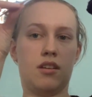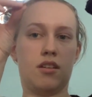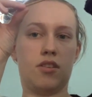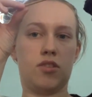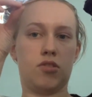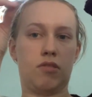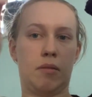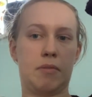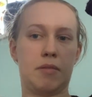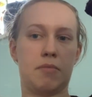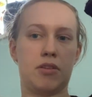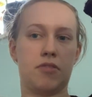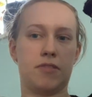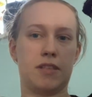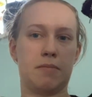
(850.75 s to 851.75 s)
So I'm going to be
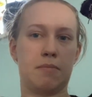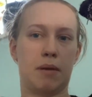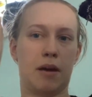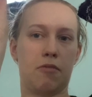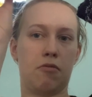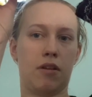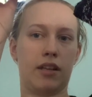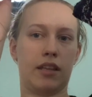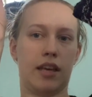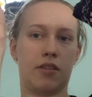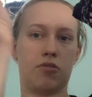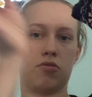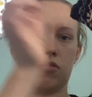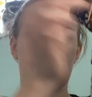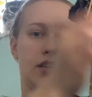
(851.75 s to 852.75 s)
using my 1
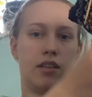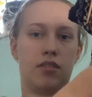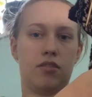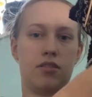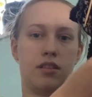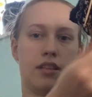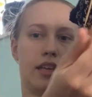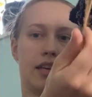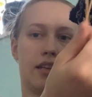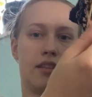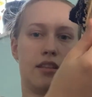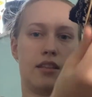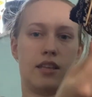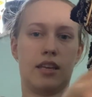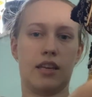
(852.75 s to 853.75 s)
extra needle to like
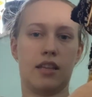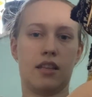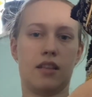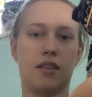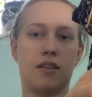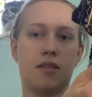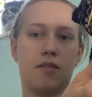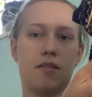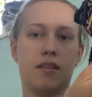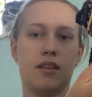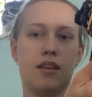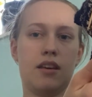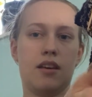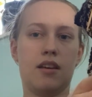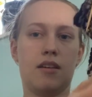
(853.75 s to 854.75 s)
knit
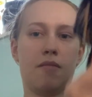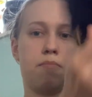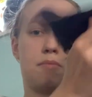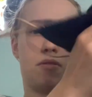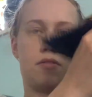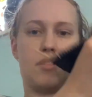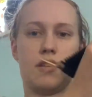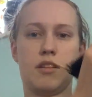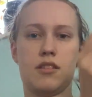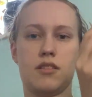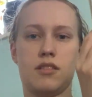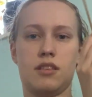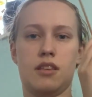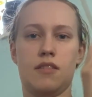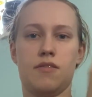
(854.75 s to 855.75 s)
both of the
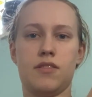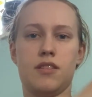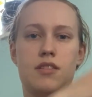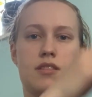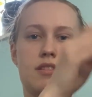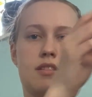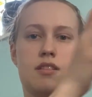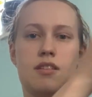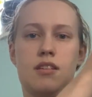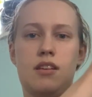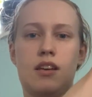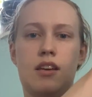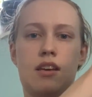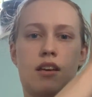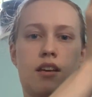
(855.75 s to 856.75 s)
sleeves
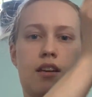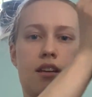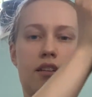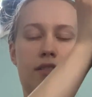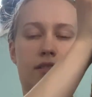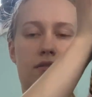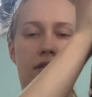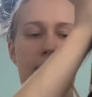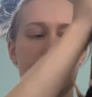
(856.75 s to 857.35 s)
so that